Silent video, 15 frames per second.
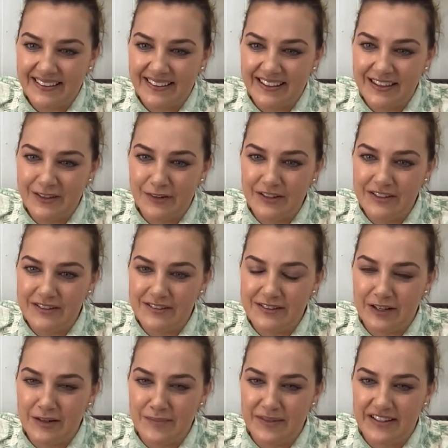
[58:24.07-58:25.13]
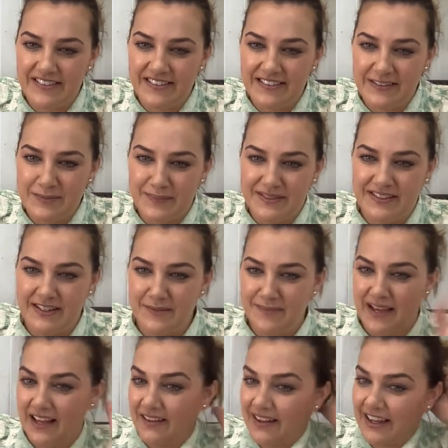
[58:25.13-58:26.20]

I thought you stole Meredith's petite male.